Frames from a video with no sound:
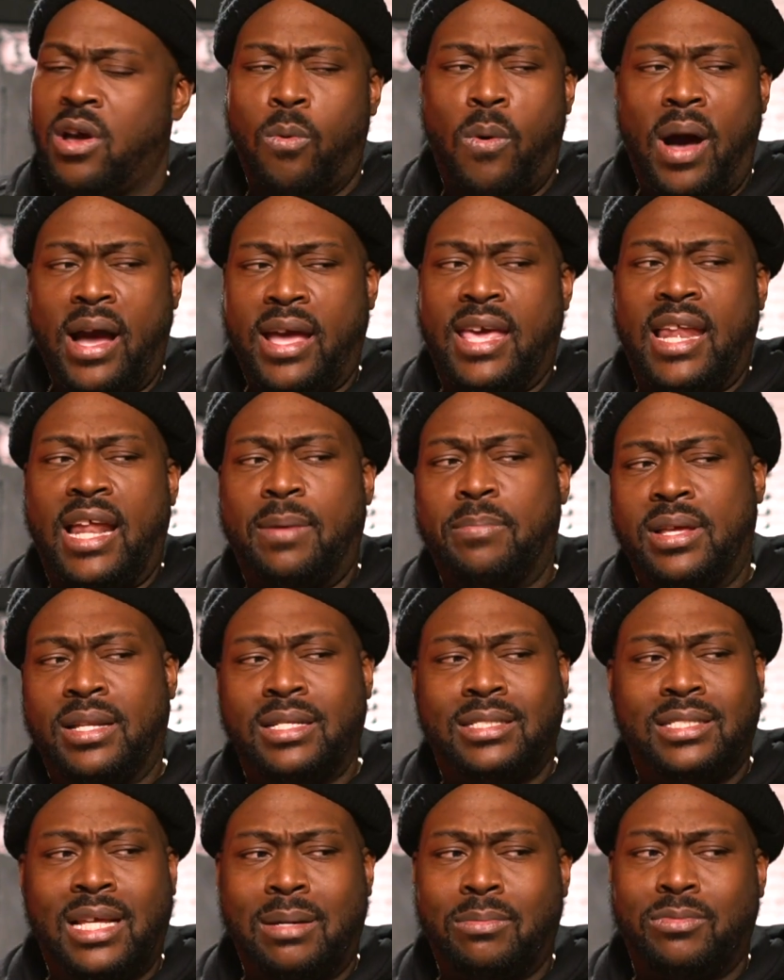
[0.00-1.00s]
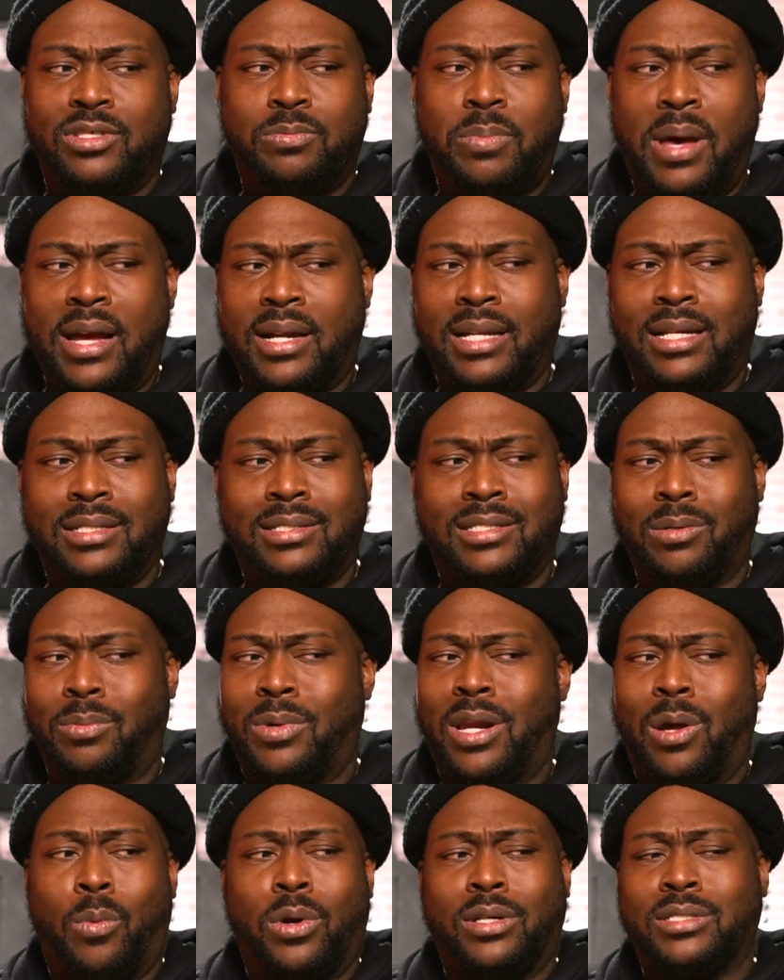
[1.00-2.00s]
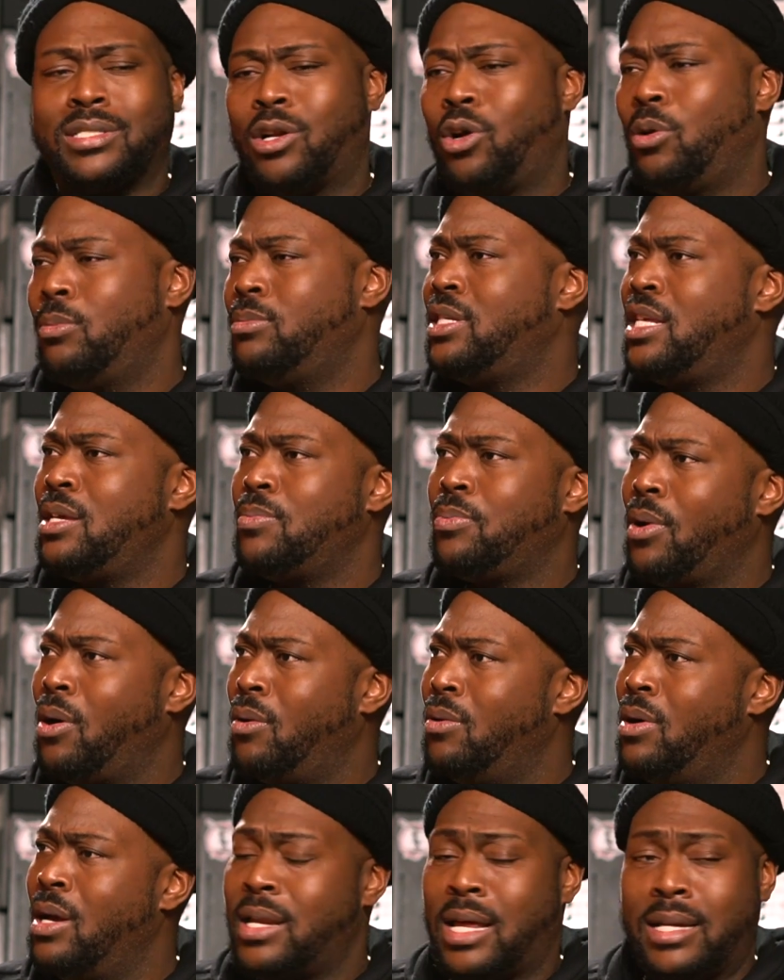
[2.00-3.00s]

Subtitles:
Why can't I be the same respect as someone that works at Home Depot